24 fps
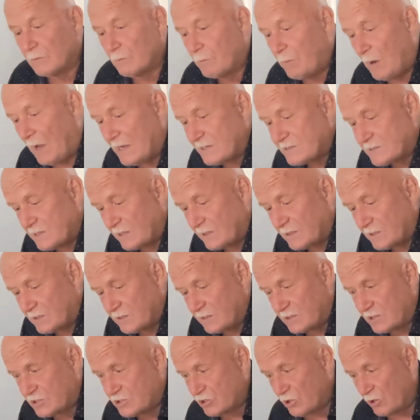pasta to
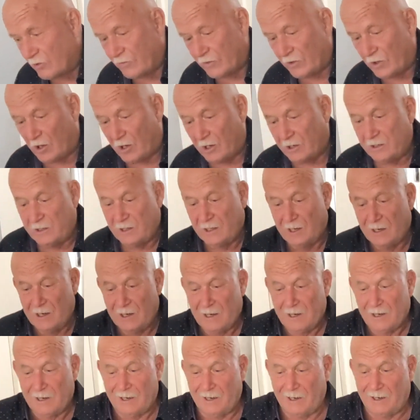serve it on.
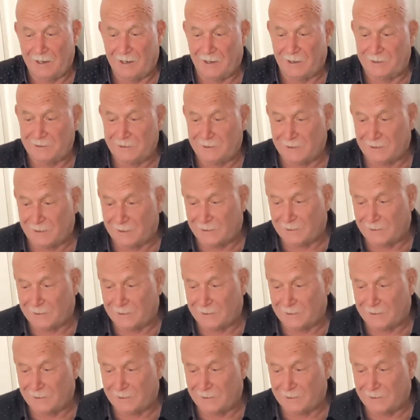And